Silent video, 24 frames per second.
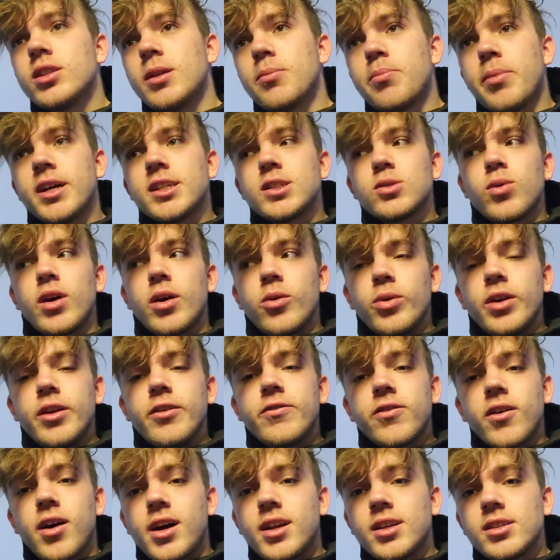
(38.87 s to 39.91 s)
the best way we
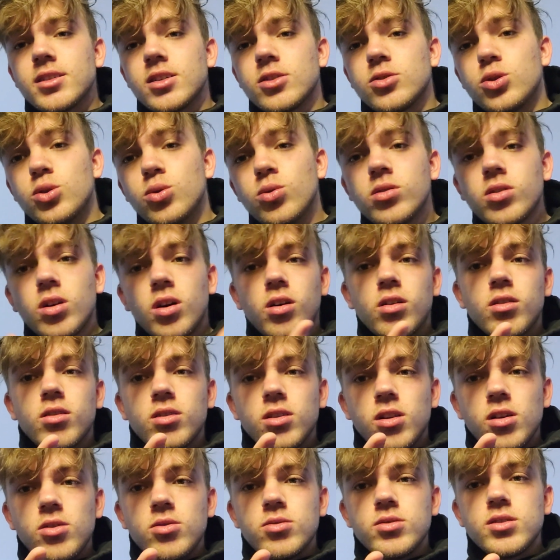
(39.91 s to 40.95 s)
find is a 2 call
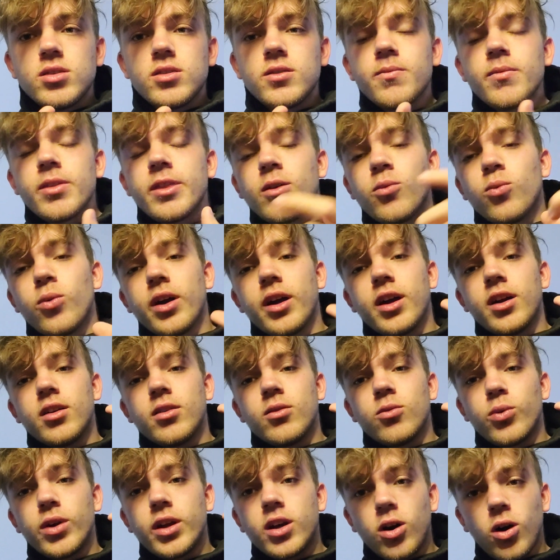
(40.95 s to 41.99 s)
close,
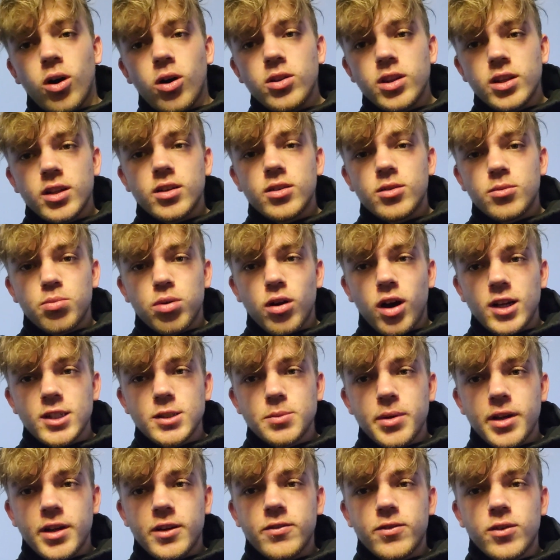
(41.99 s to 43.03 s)
where we call the
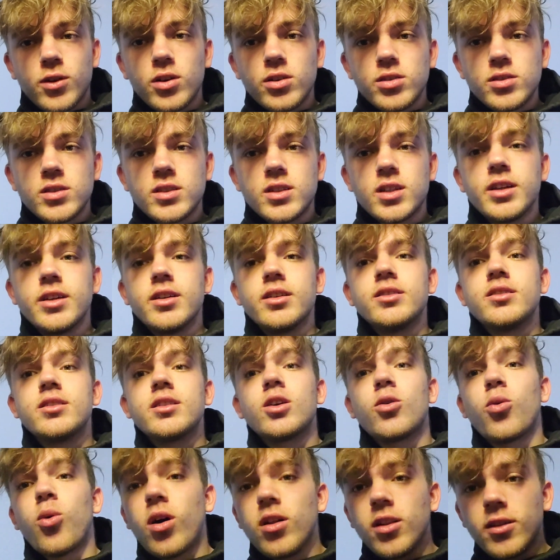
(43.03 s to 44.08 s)
prospect first to
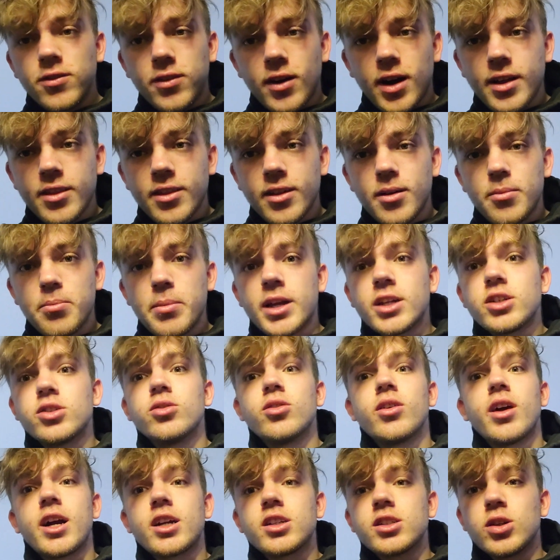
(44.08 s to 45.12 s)
qualify them, make
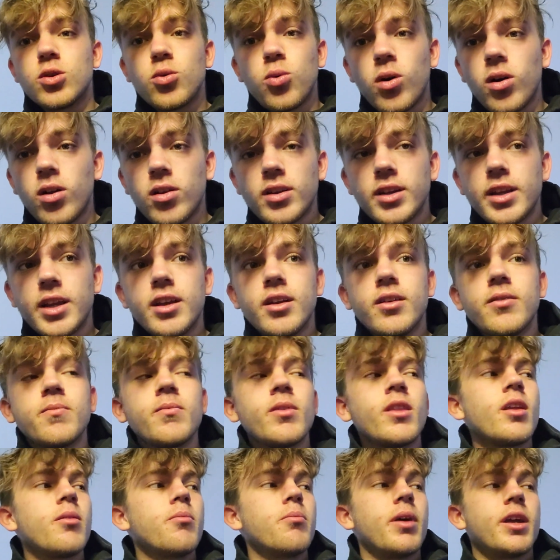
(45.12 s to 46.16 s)
sure they're actually quality,
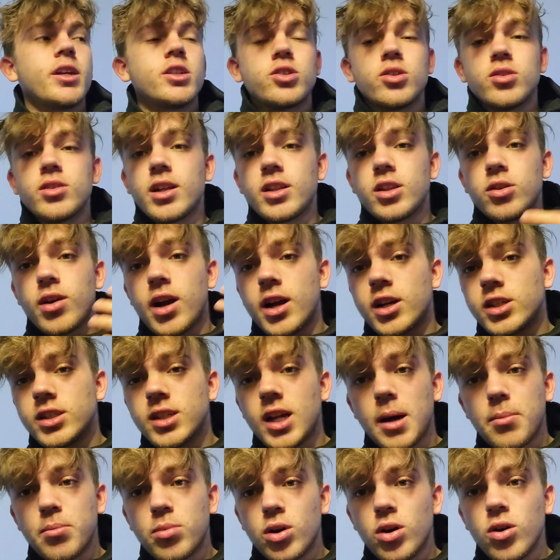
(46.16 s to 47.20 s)
make sure that they're actually
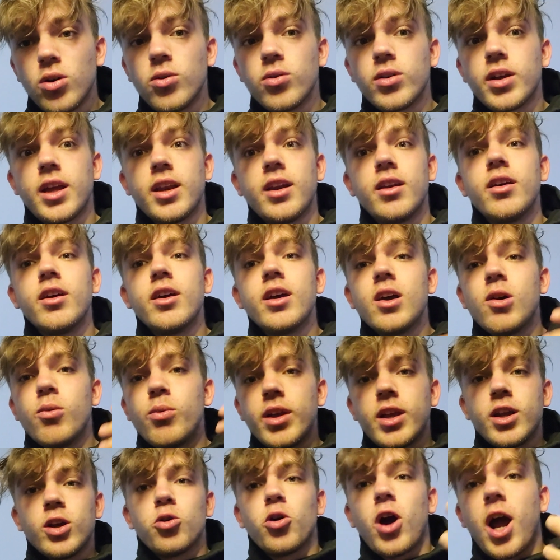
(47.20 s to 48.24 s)
not broke, and
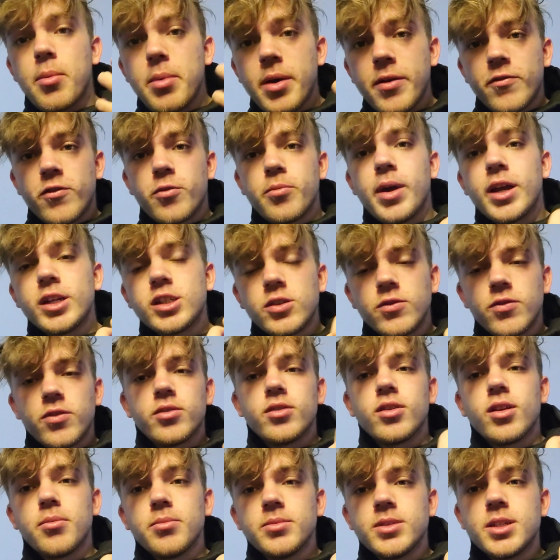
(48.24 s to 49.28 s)
we can grab information for
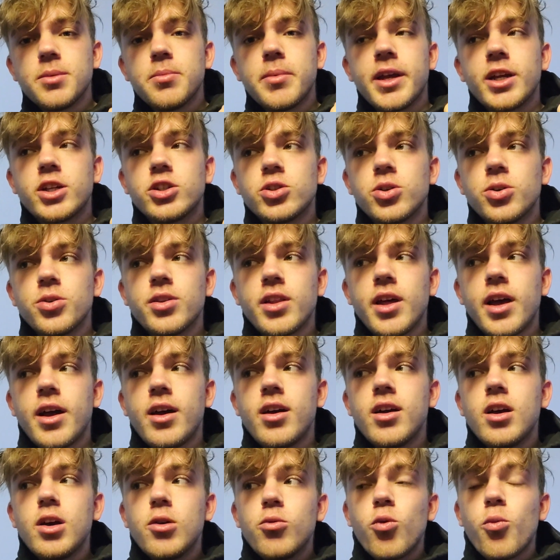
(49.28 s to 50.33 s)
them to make sure
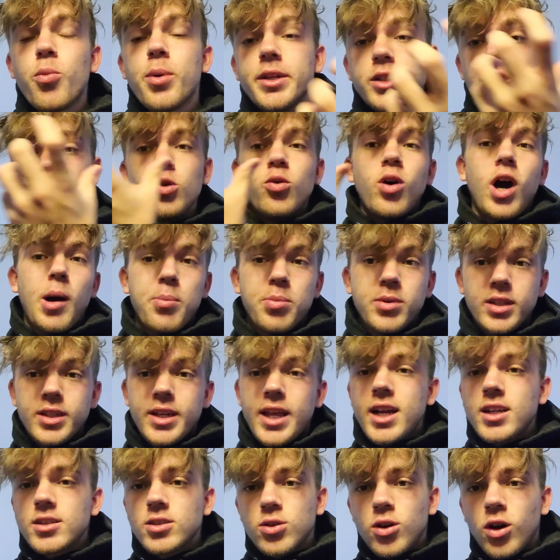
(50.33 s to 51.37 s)
that when we do hop on the
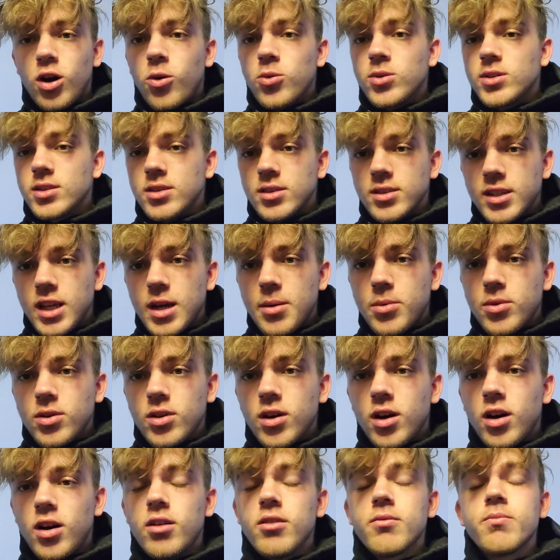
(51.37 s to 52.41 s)
next call, which is the demo
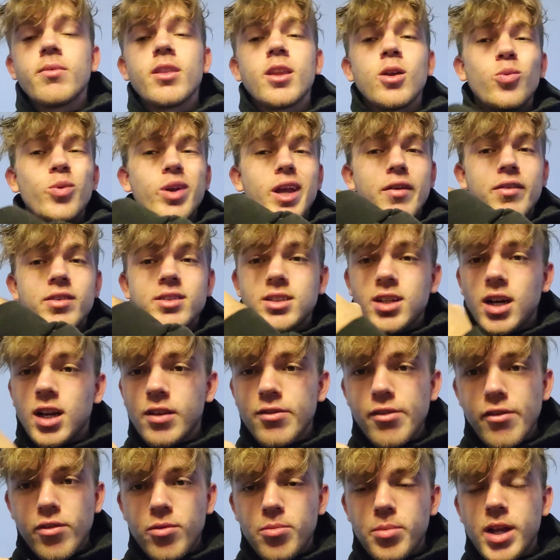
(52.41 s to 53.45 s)
call, we have a ton
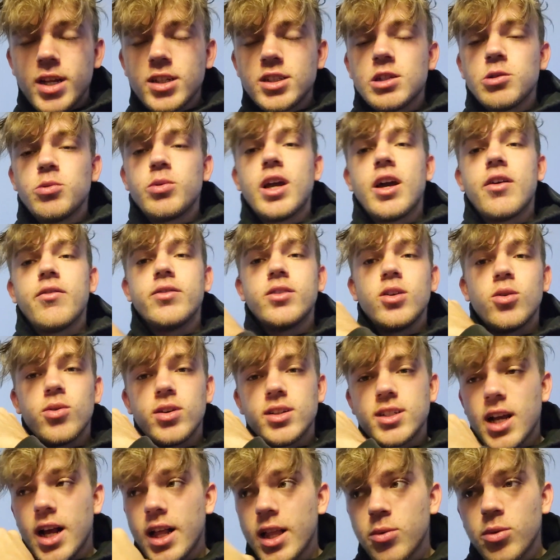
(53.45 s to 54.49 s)
of information, we know
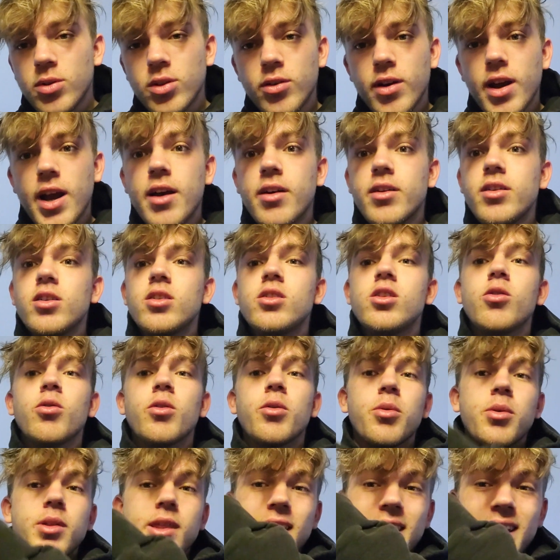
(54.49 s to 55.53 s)
exactly where they're at, know
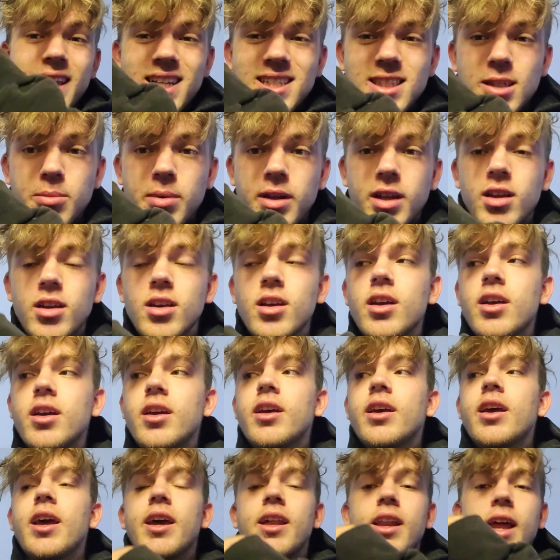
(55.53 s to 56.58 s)
where they need to be,
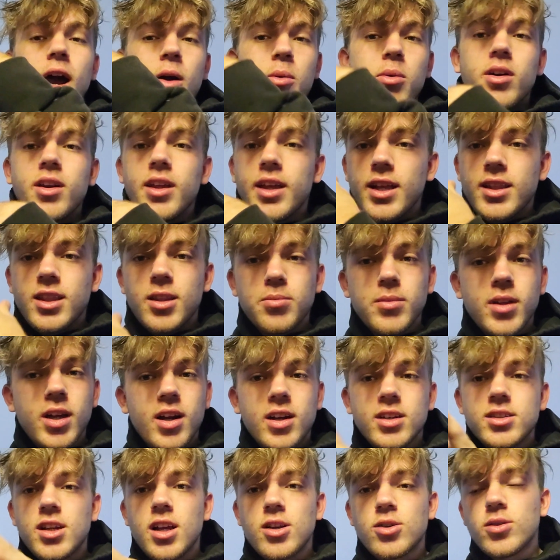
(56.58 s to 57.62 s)
and how we're going to get them there,
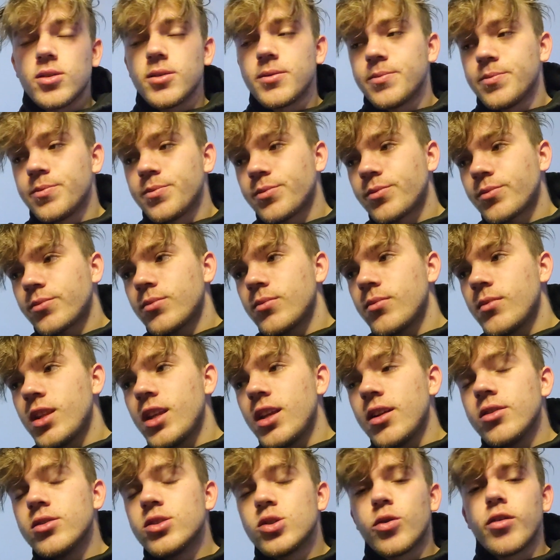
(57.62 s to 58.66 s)
etc.
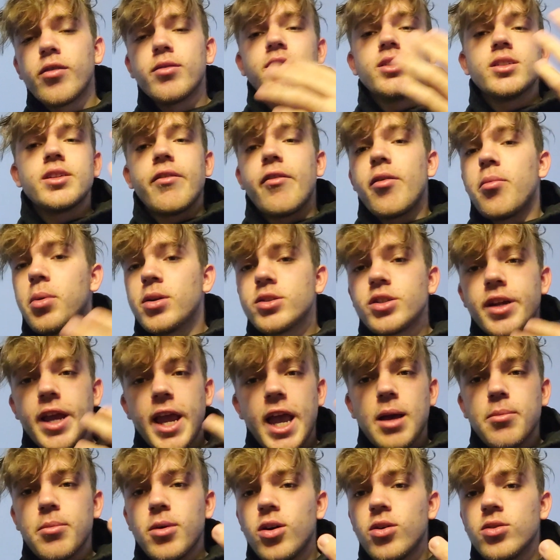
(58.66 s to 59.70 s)
So we would just have a bunch of
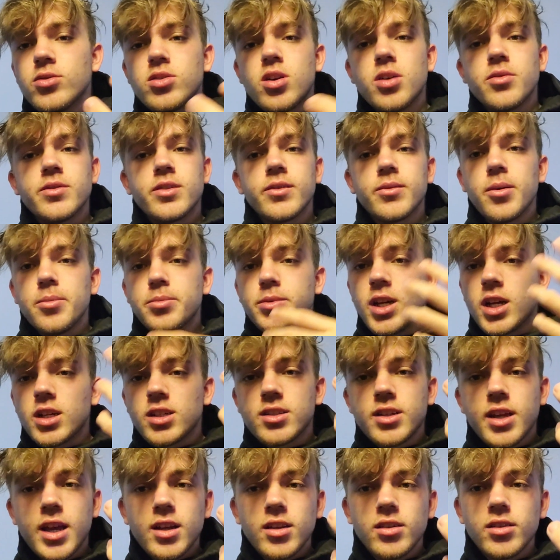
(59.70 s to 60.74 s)
ammo in terms of
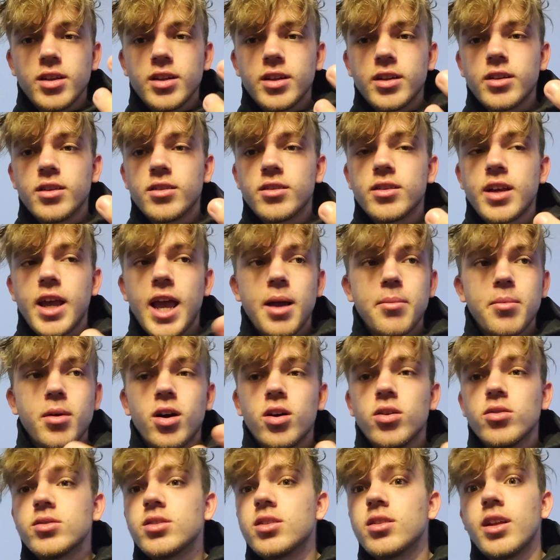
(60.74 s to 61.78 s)
objection handling
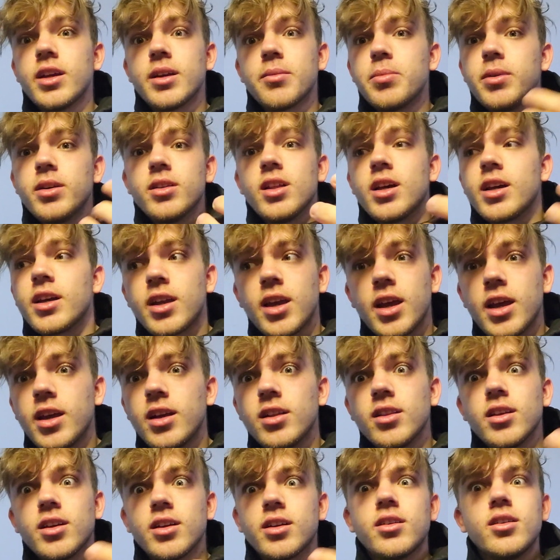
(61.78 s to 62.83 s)
ammo to like be like,
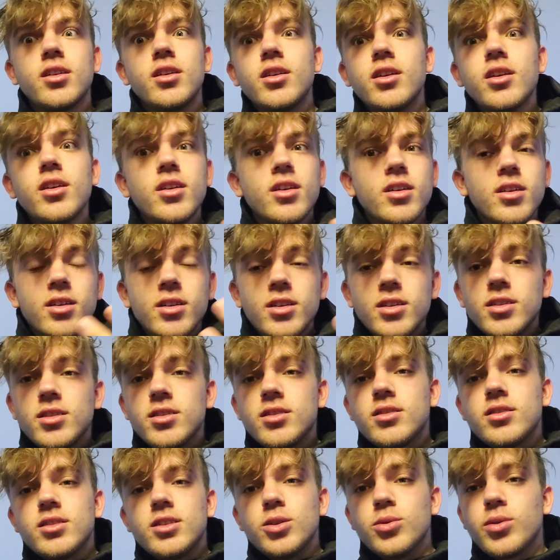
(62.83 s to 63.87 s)
hey, like
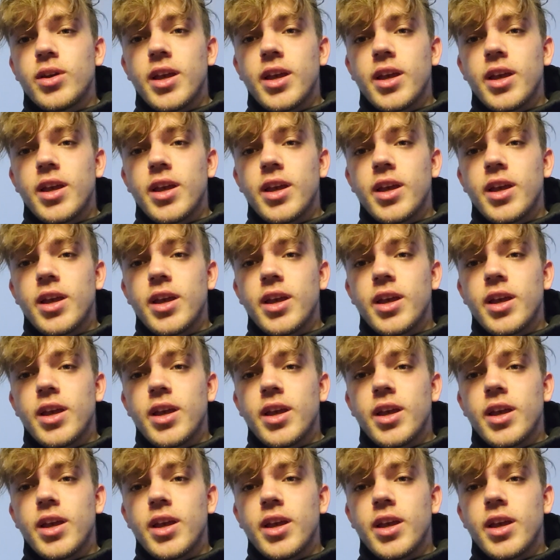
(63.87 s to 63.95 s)
you